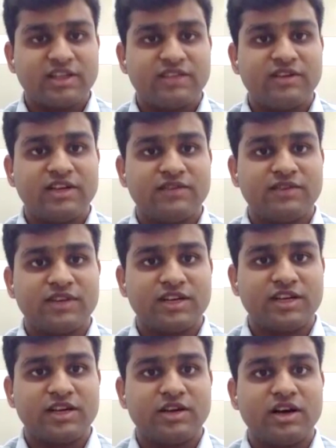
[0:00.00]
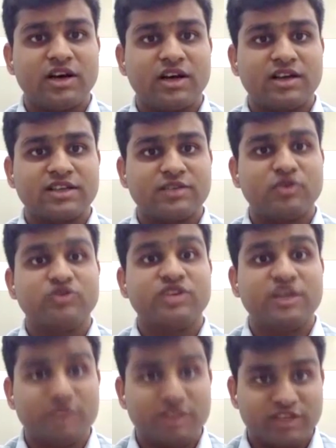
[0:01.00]
They will definitely uh, ask about
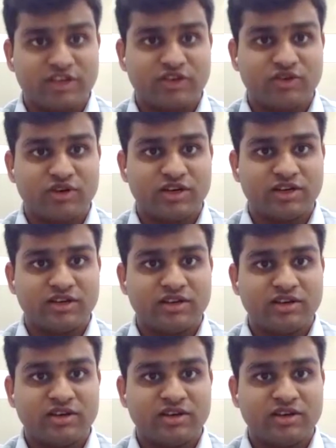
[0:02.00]
cyber security.